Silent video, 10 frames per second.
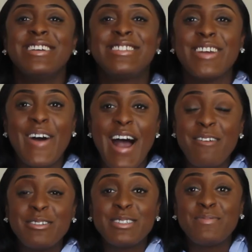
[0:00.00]
So
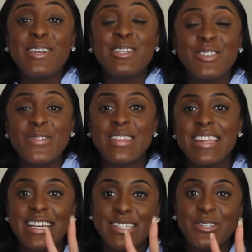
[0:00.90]
I will speak to you in the
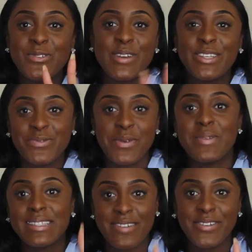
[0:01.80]
next 2 weeks. Remember,
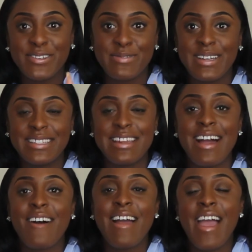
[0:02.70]
it's every 2 weeks
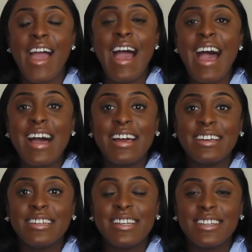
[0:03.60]
now.
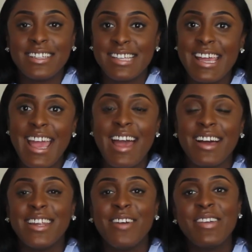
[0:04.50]
And take care.
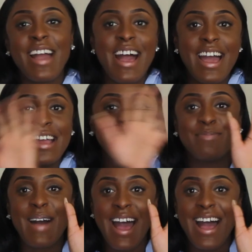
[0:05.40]
Love you guys.
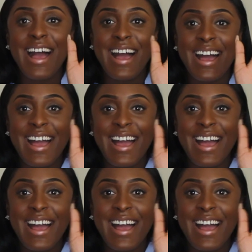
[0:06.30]
Bye.